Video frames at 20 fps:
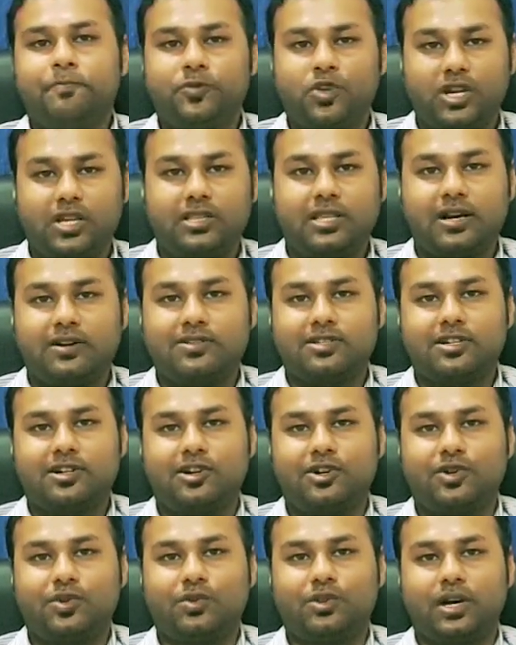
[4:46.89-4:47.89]
3,000
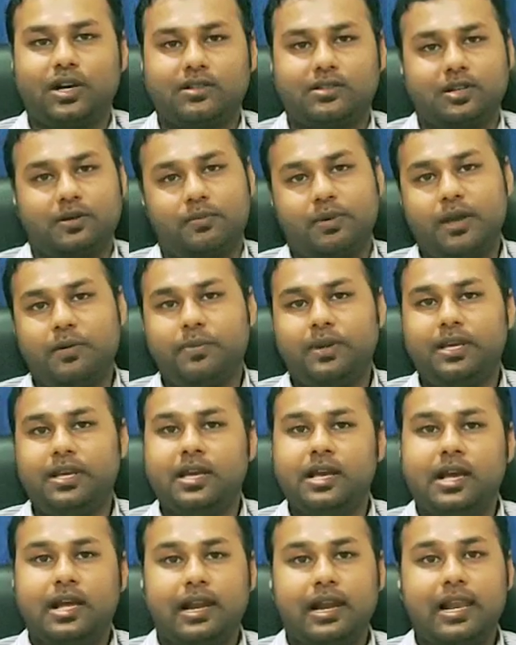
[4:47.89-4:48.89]
or 2,000,
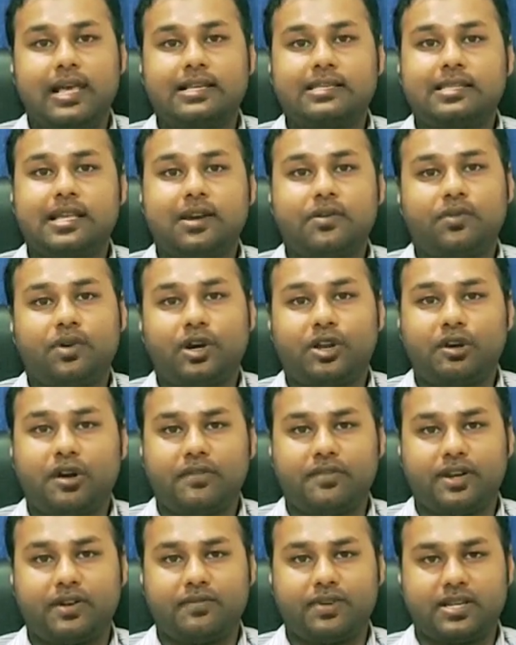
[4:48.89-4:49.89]
maybe less than what you
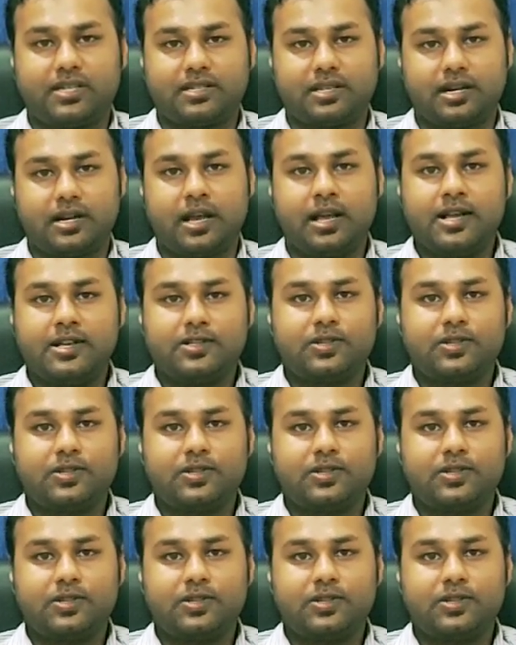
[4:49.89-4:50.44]
have invested.